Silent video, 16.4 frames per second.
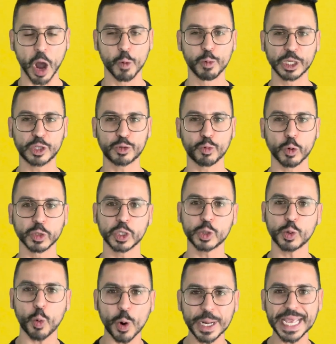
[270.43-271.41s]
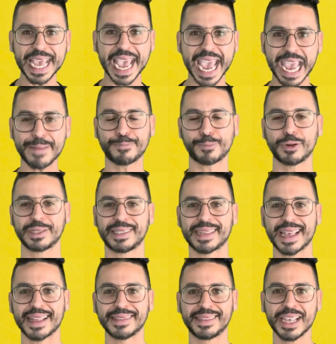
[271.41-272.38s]
which rose
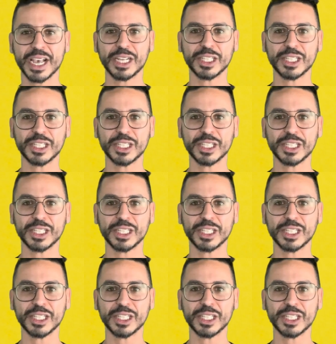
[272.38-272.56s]
28%